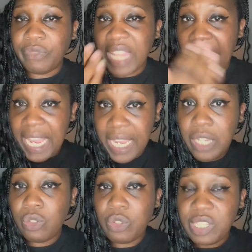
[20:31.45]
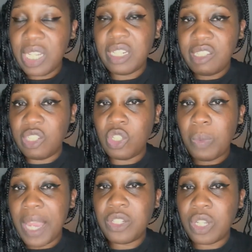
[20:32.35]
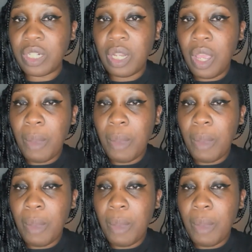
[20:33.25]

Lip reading: that he does in a situation,